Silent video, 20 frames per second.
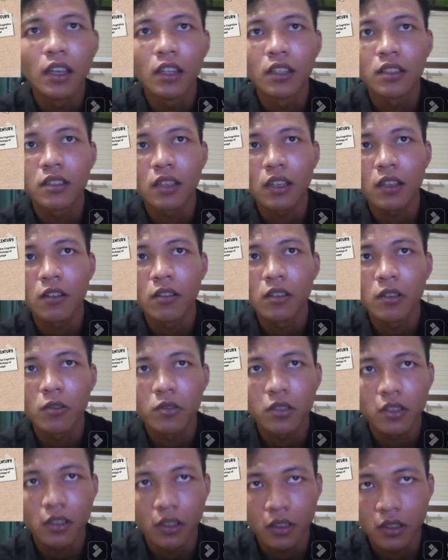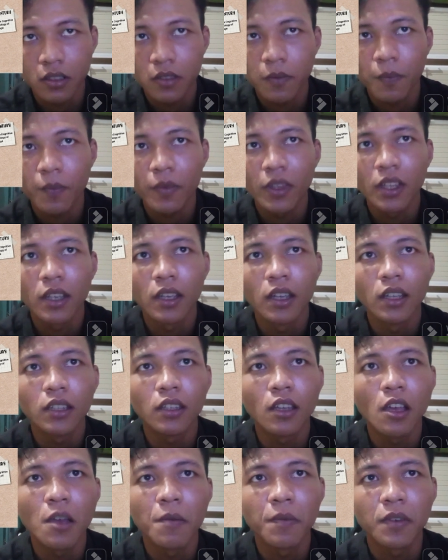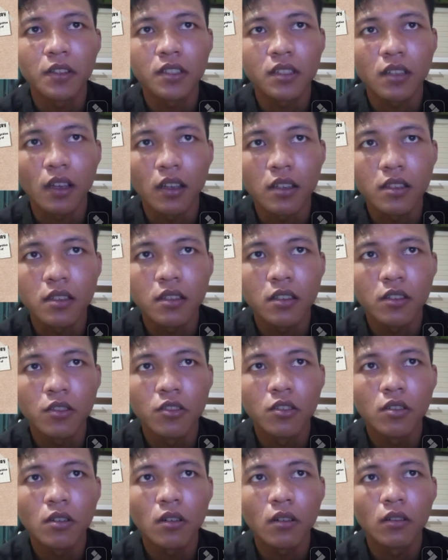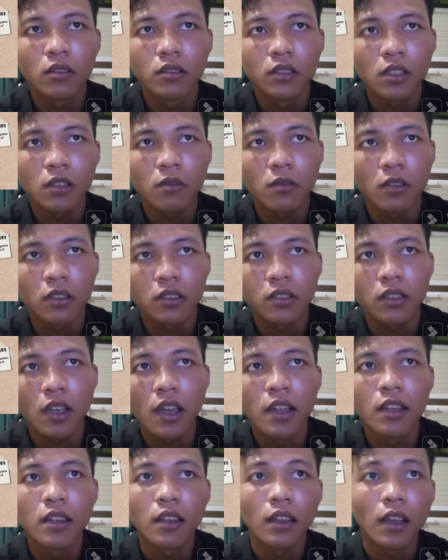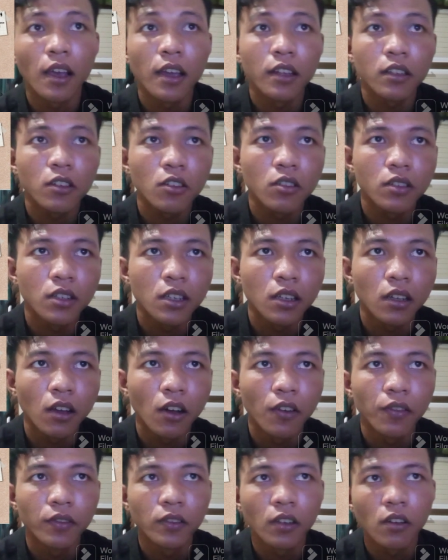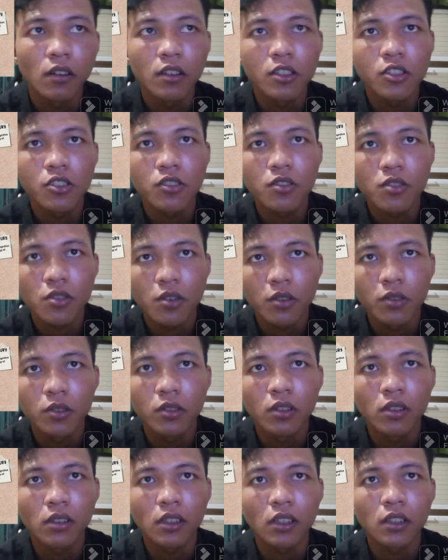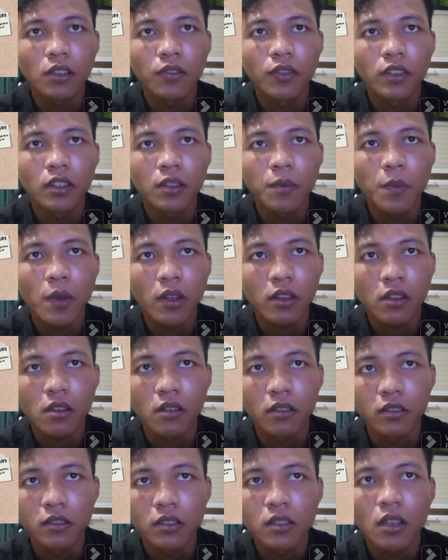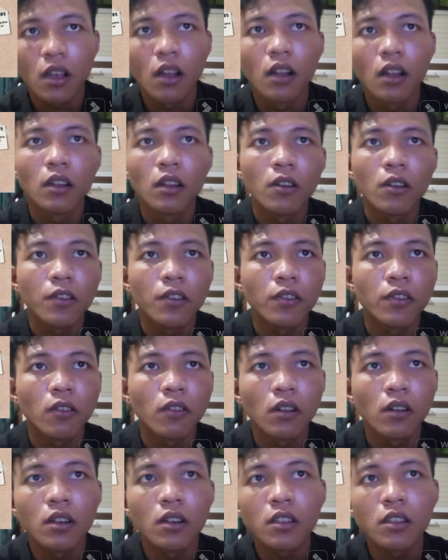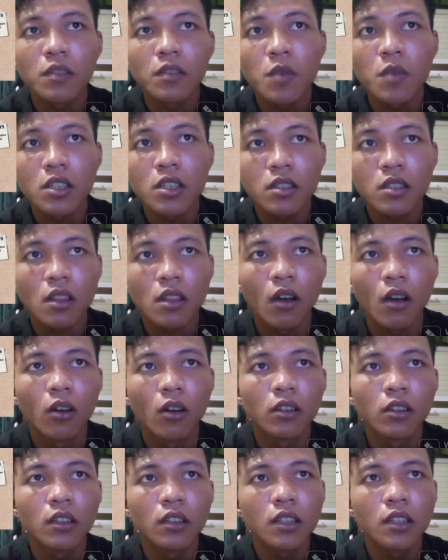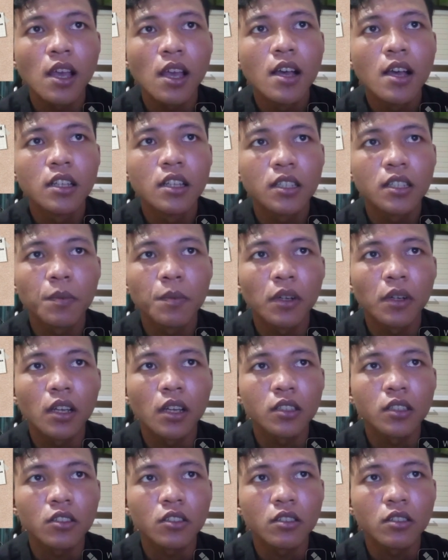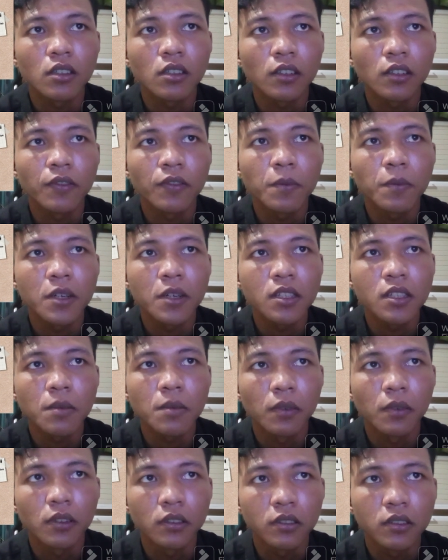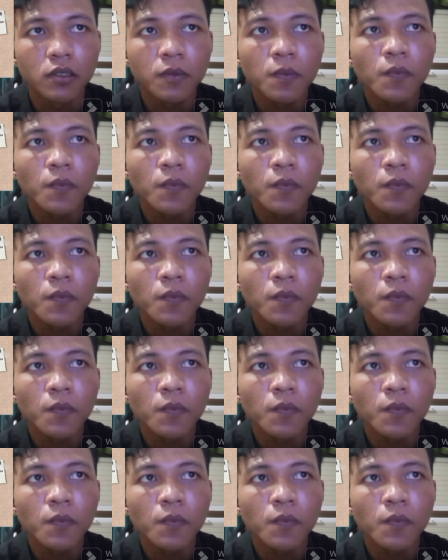in psycholinguistics. It emphasized neural networks and encoding of knowledge through connectivity patterns, allowing for learning based on simple associative principles.